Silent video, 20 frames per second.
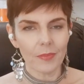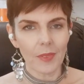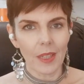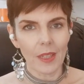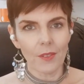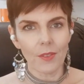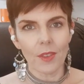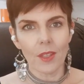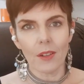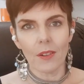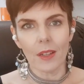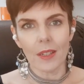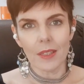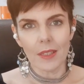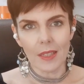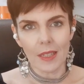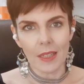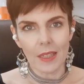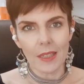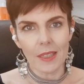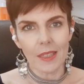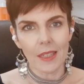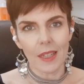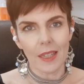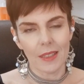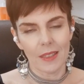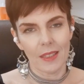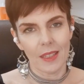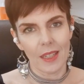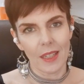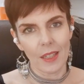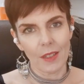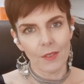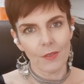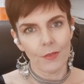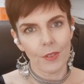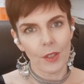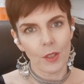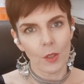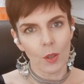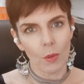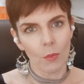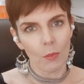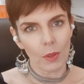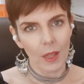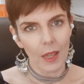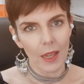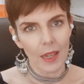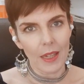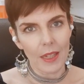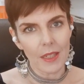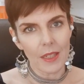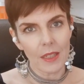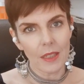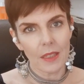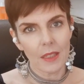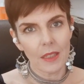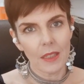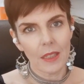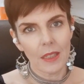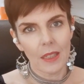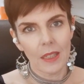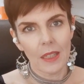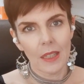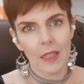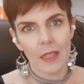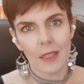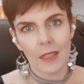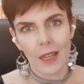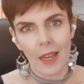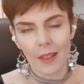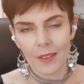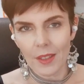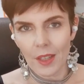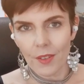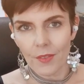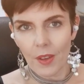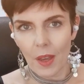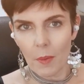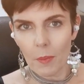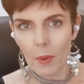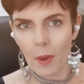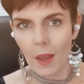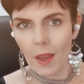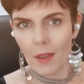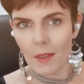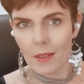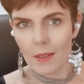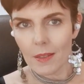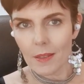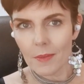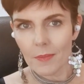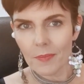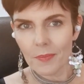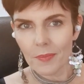And if they're undead and they feed on blood, aren't they vampires?